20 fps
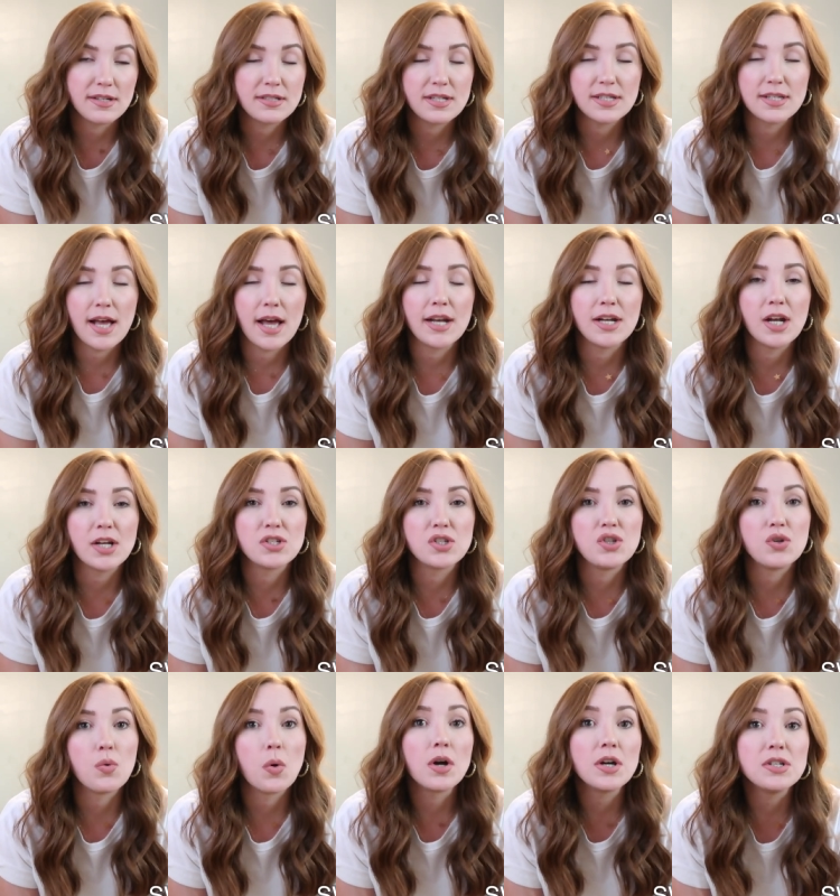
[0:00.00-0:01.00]
I decided not to
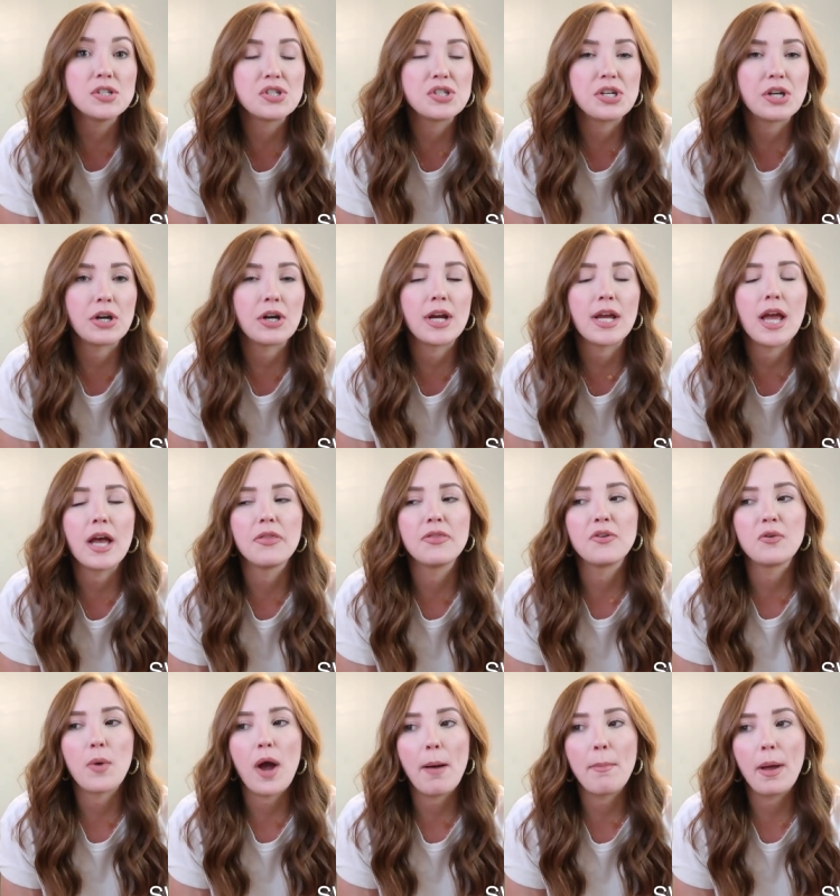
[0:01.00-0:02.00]
do orange theory and
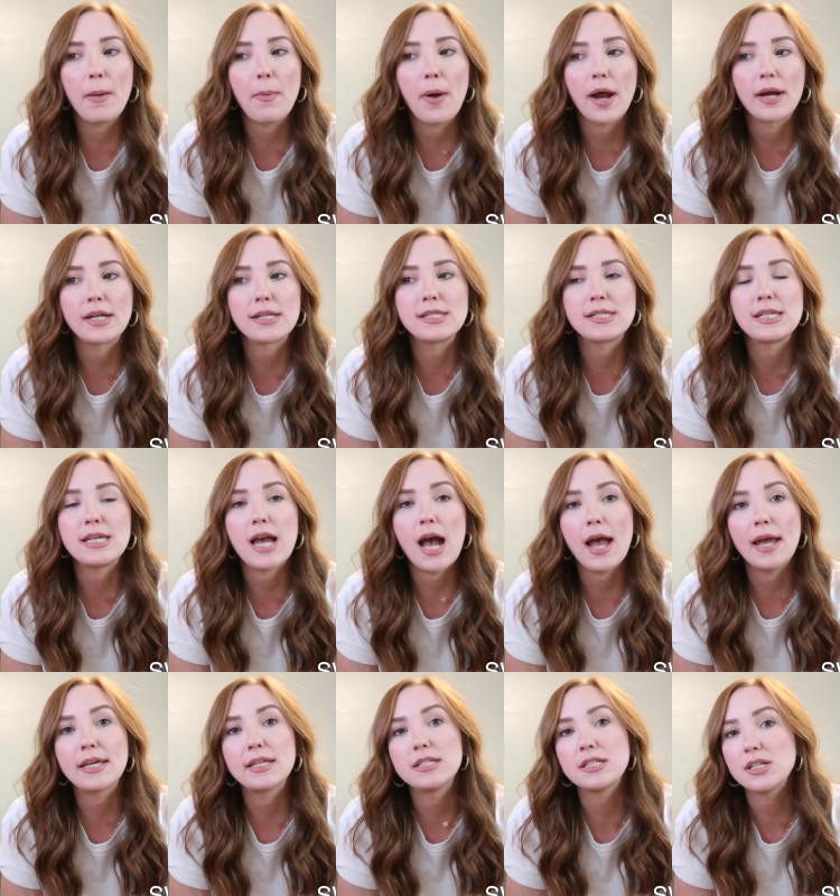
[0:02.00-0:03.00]
throughout my pregnancy
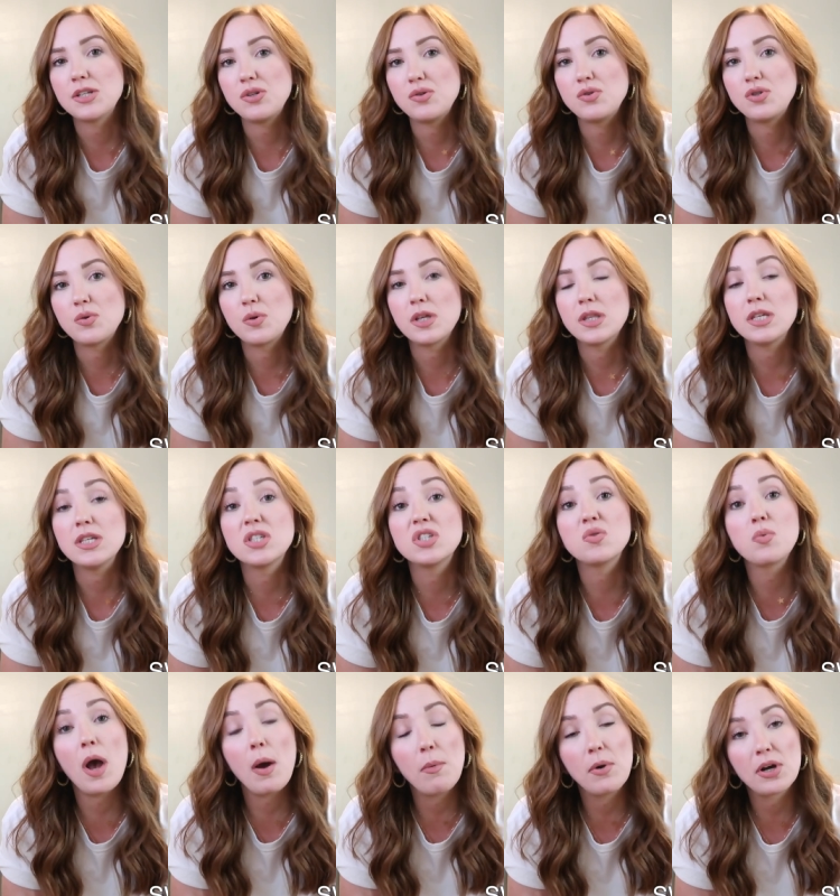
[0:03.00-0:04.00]
I continued doing the
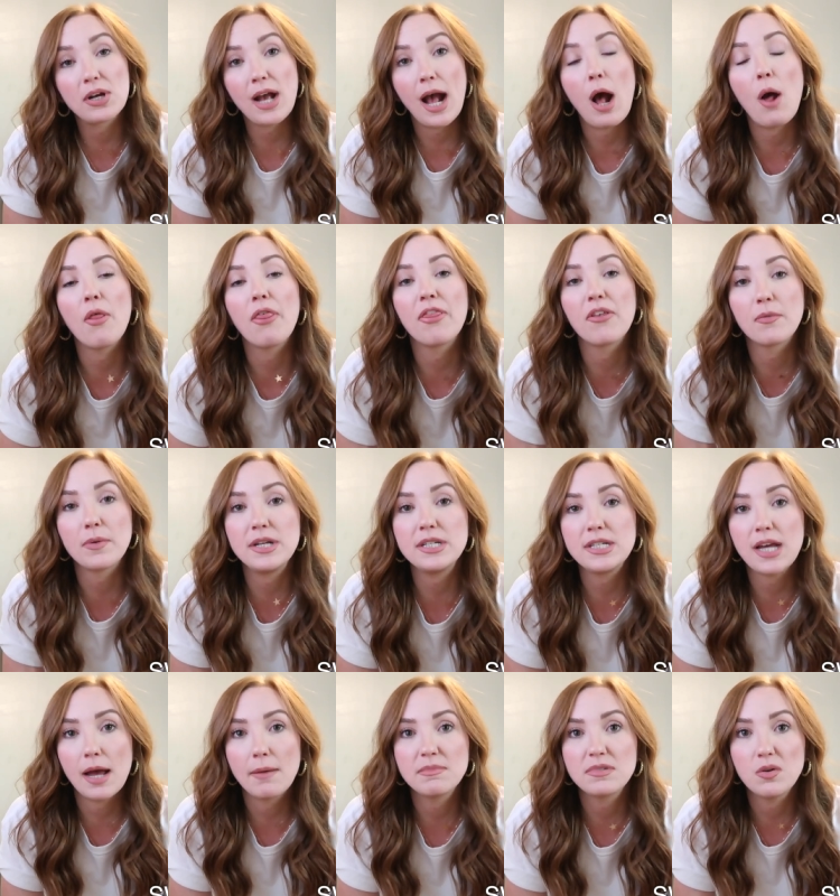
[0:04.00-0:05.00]
sweat workout three
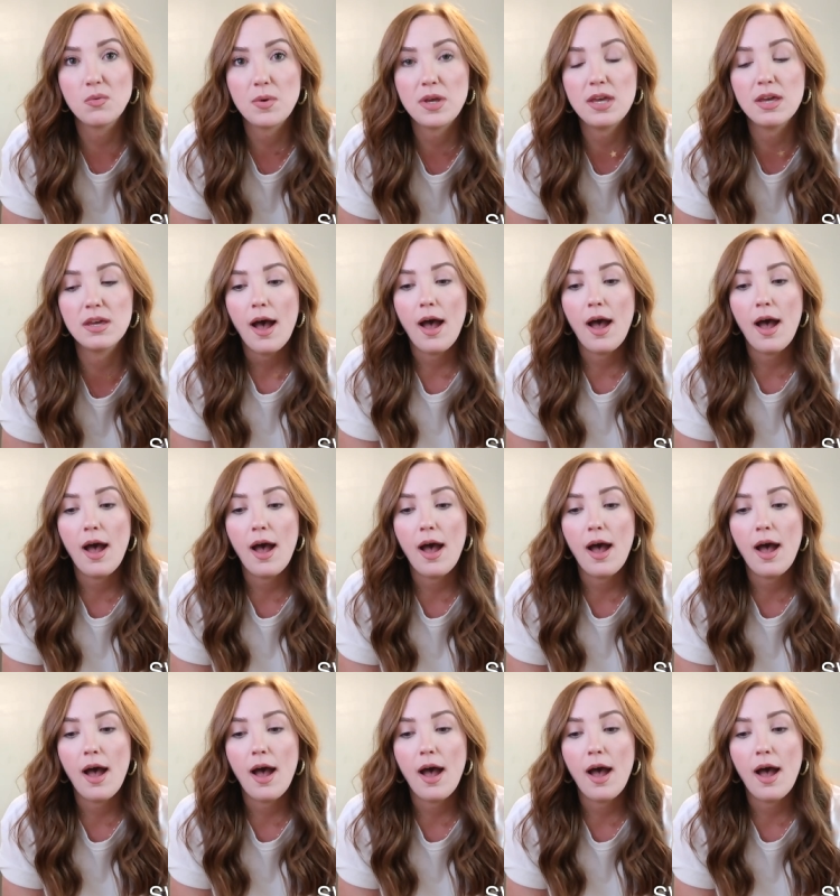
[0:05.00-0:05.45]
times a week.